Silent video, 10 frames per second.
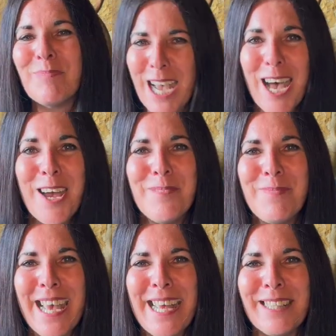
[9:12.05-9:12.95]
I hope
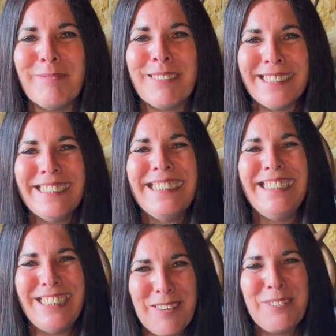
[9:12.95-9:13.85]
that helped.
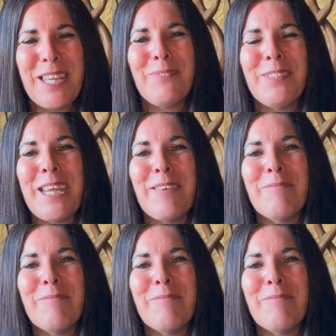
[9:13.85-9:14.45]
Ciao, ciao for now.